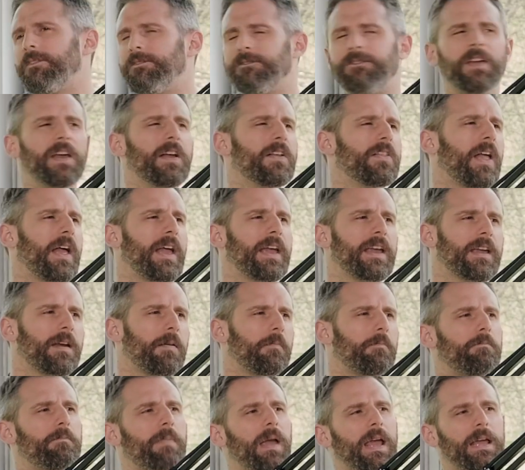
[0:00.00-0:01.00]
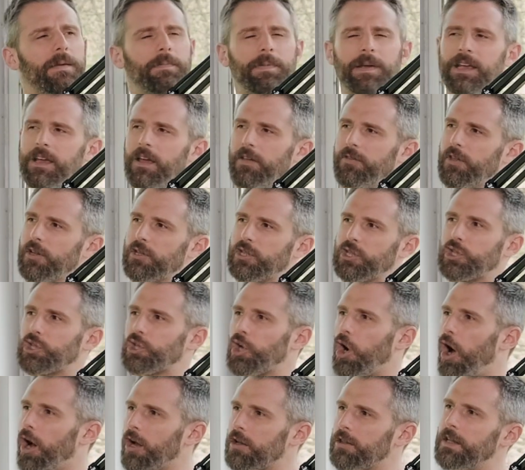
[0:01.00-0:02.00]
feel like maybe the
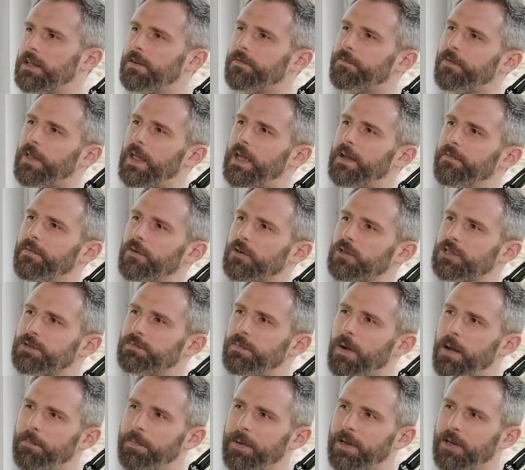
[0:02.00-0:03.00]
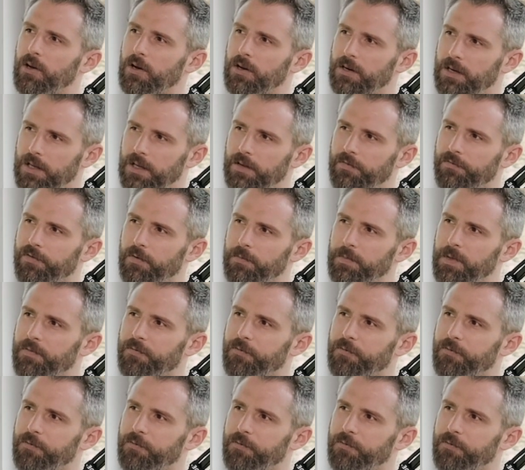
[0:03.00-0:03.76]
chocolate flavors might be good from the